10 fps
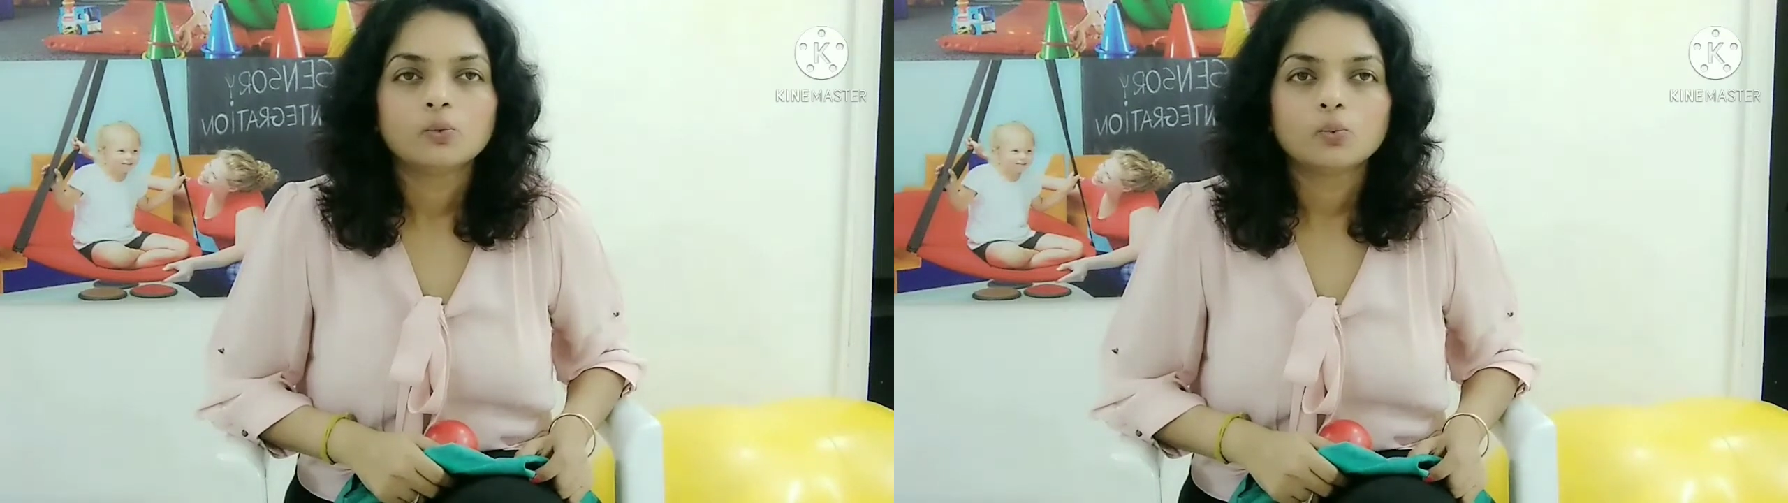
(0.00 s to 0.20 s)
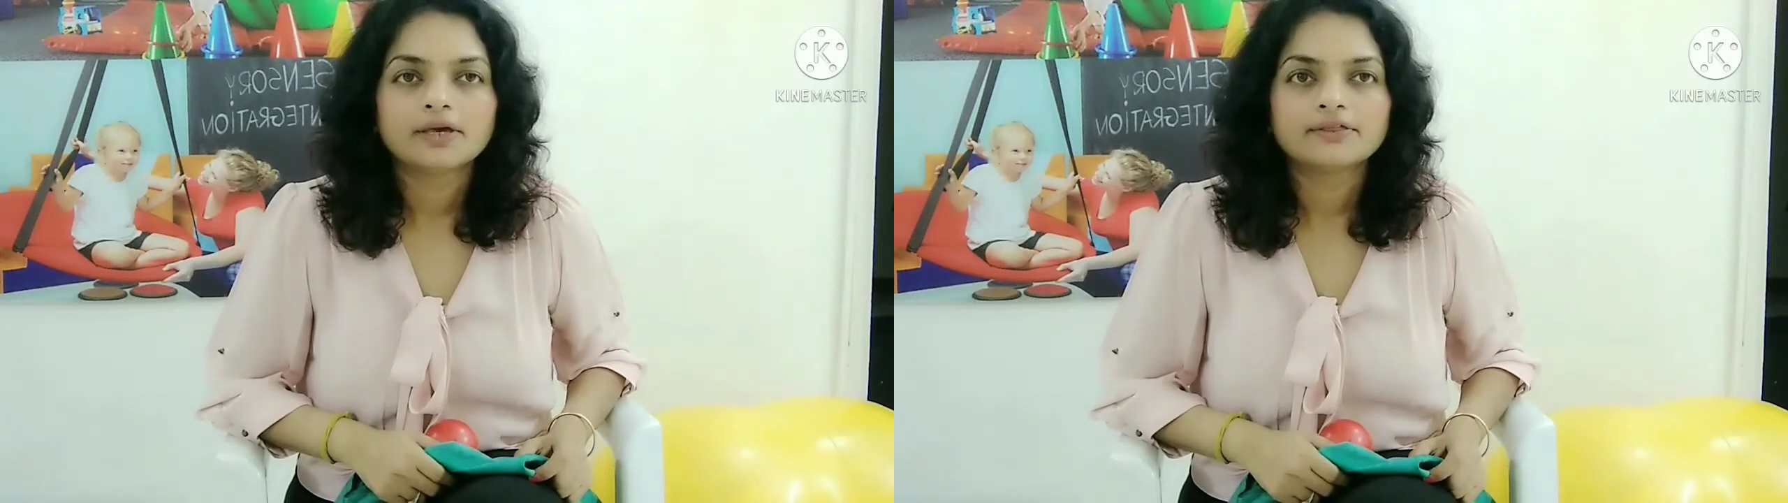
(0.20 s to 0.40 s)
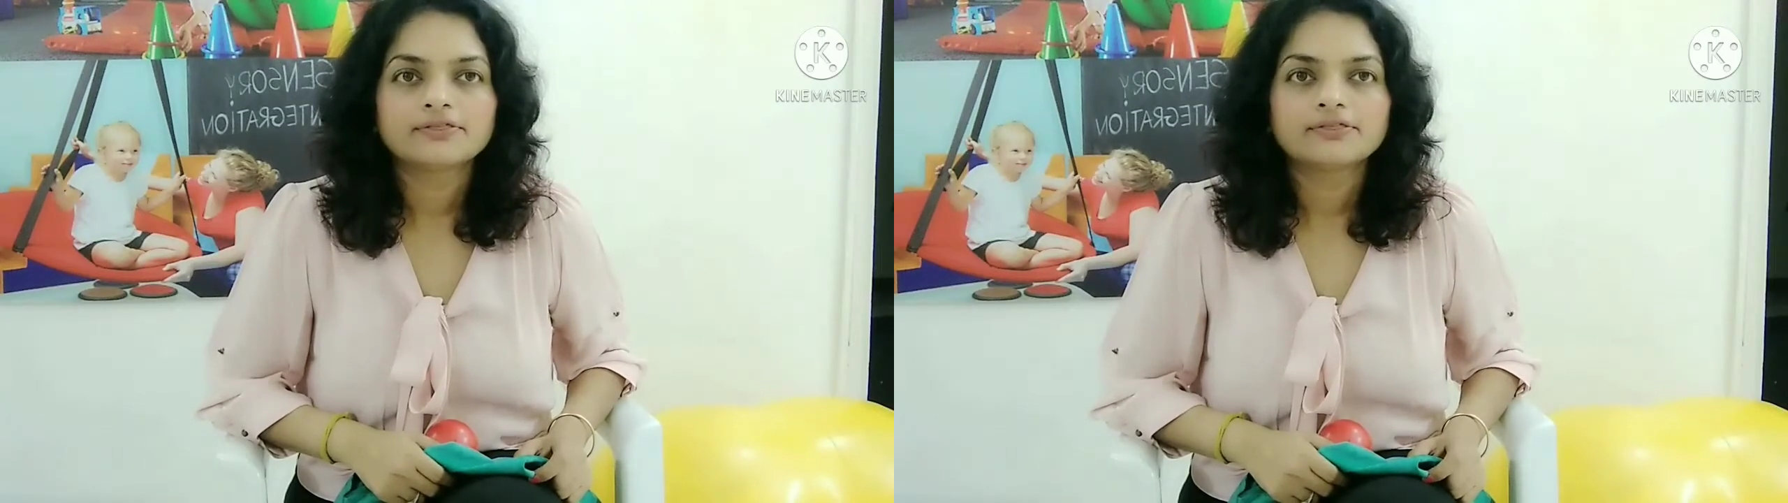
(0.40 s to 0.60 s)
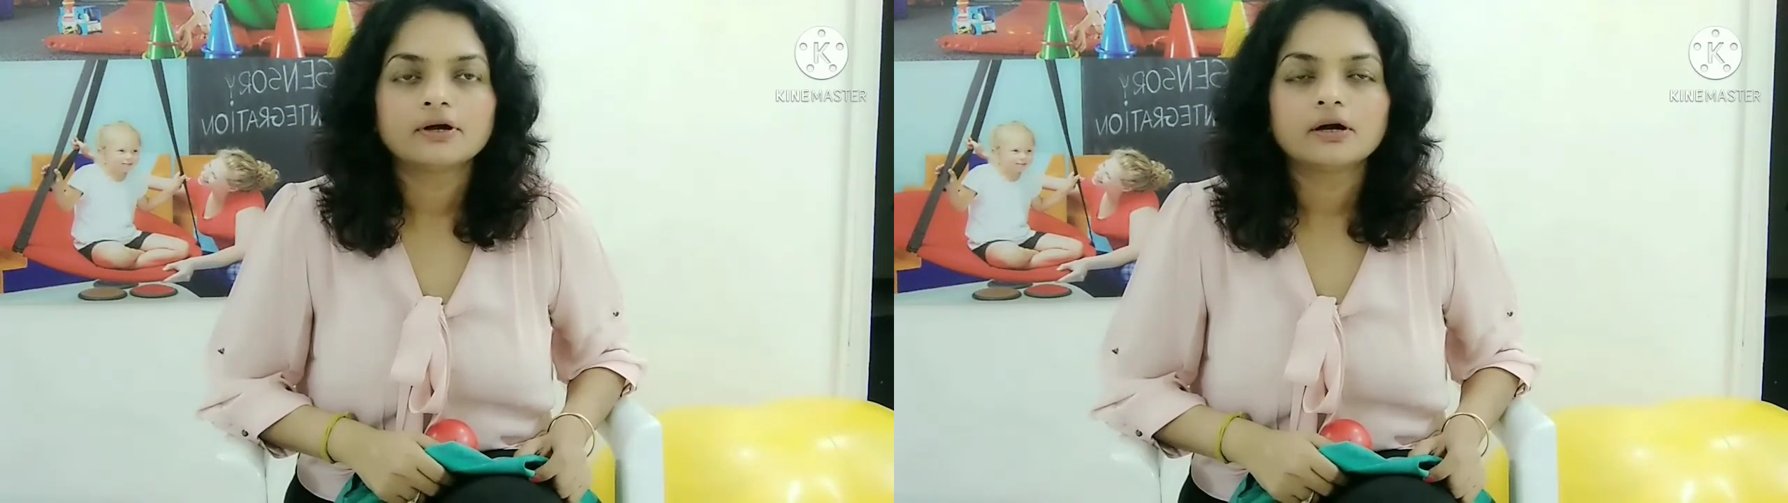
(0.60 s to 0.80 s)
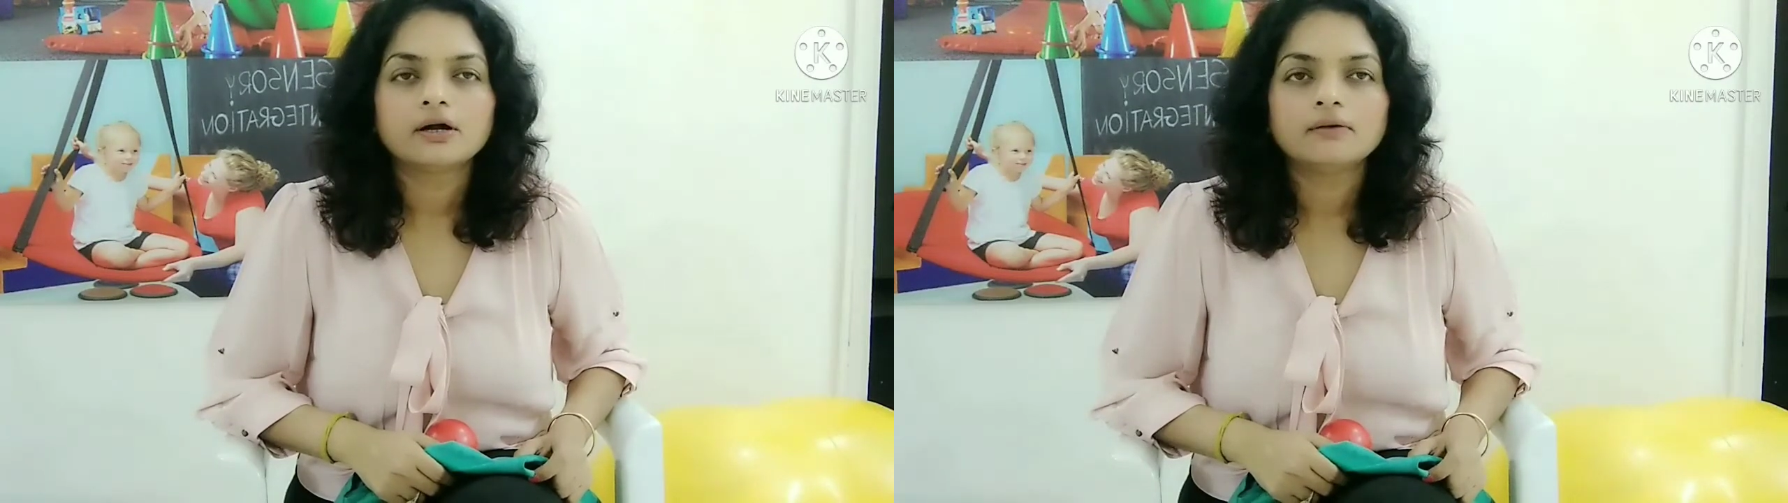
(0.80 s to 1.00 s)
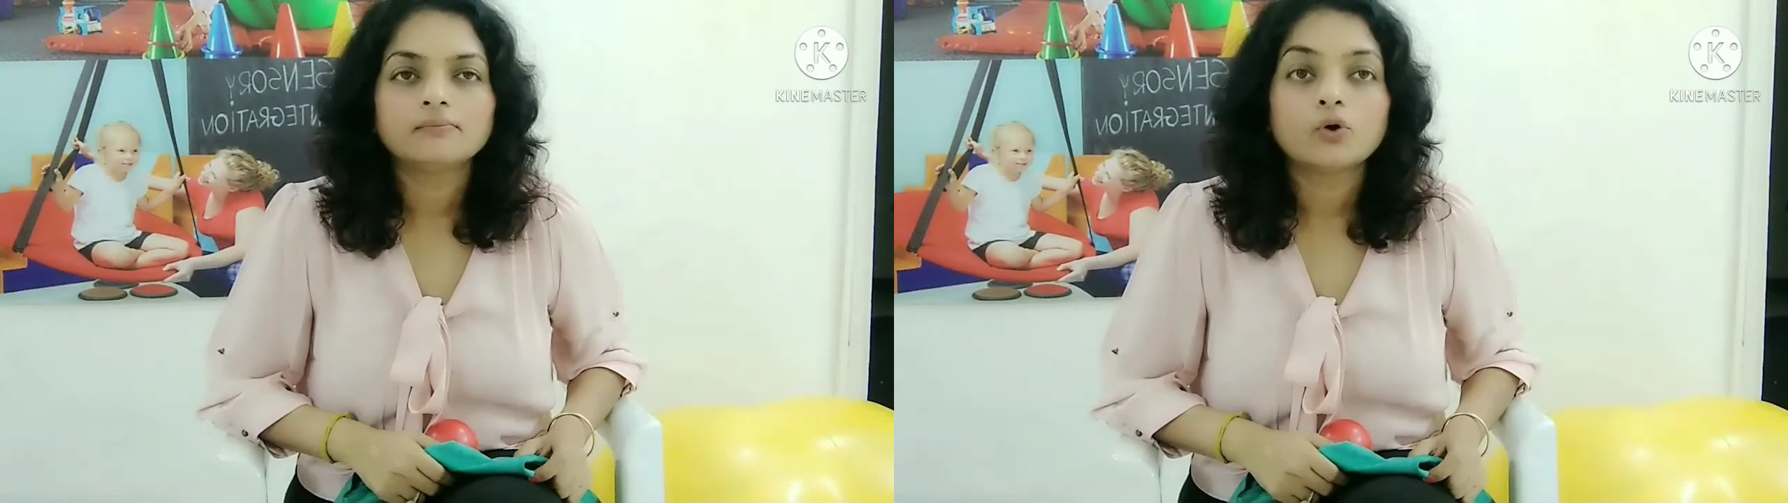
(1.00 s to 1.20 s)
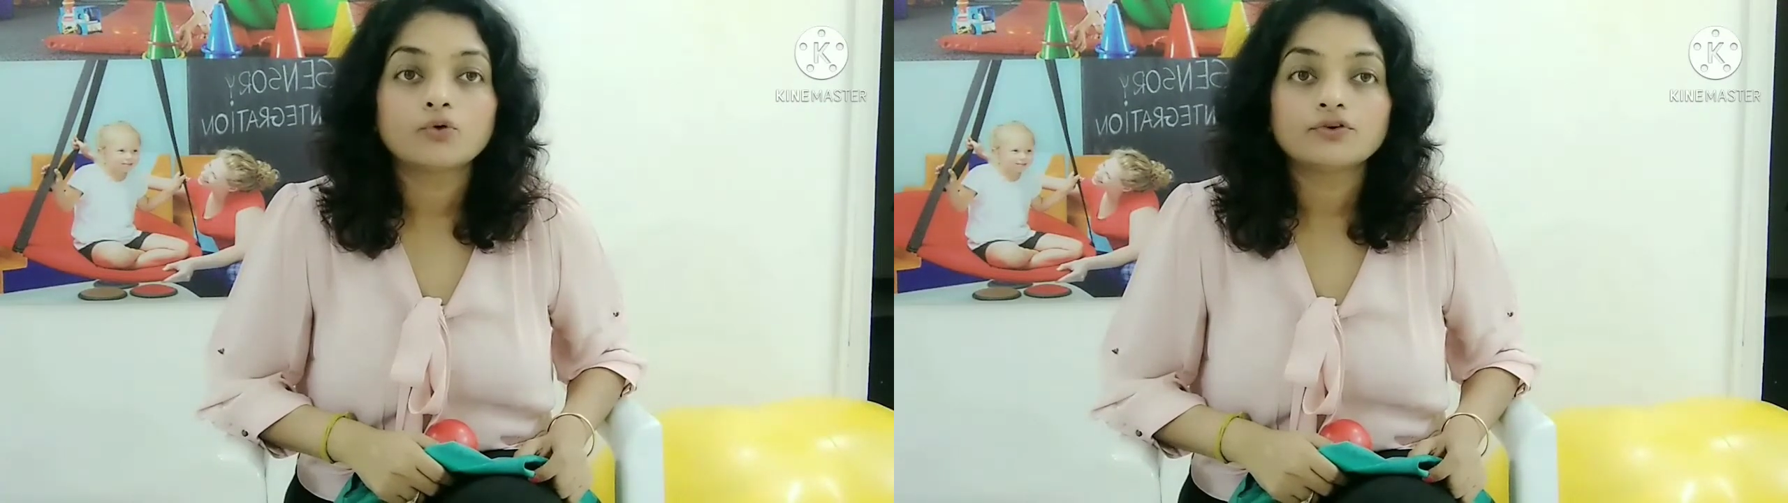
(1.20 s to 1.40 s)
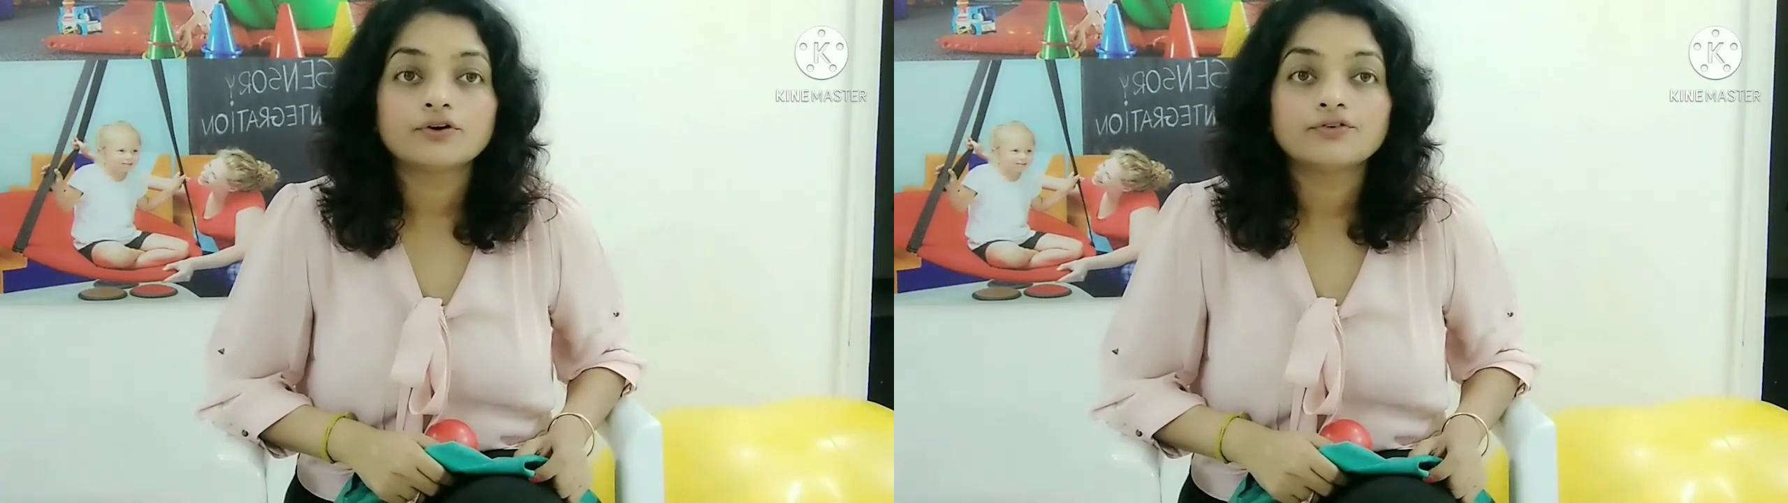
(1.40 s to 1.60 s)
with
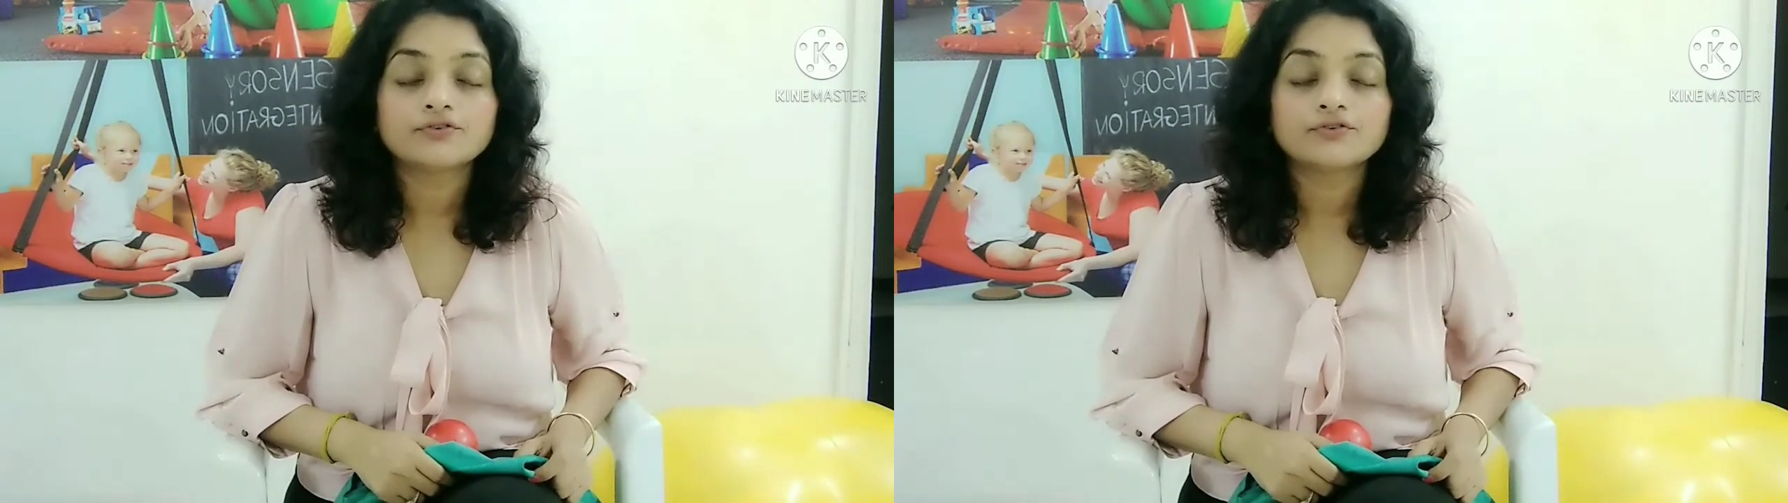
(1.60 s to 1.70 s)
over